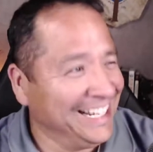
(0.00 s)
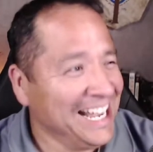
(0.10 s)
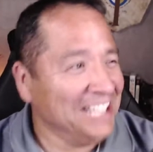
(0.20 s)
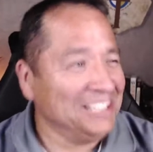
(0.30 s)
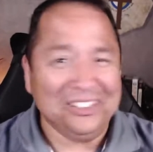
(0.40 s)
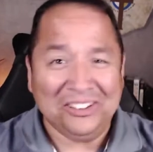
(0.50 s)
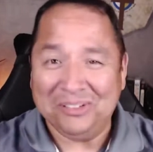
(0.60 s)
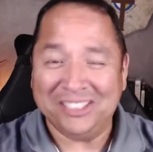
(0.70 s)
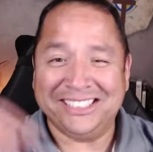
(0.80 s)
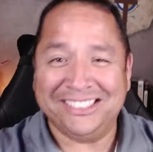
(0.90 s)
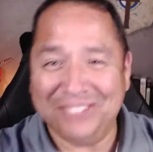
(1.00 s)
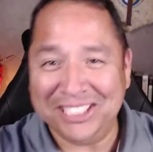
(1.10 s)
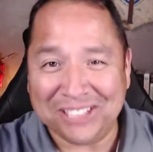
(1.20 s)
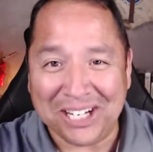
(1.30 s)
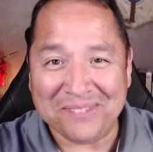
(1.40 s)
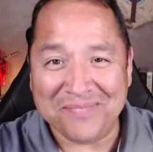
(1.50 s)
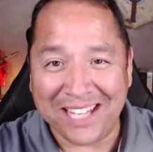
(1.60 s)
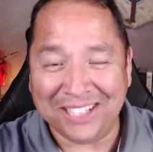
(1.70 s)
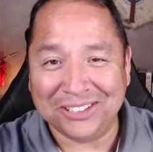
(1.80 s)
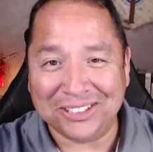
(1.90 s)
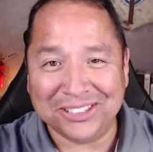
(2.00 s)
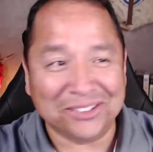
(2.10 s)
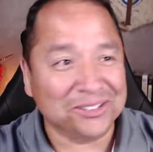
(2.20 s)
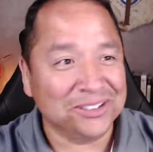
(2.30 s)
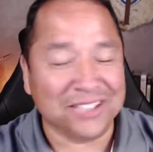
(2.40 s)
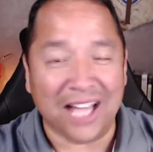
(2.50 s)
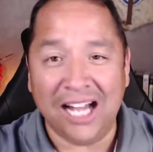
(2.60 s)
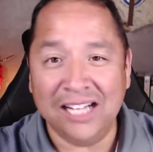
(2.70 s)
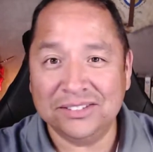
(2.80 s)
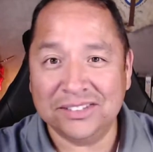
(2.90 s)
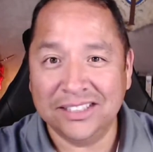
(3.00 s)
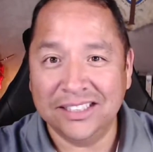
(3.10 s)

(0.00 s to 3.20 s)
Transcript: You know how much we try to manage our children's lives?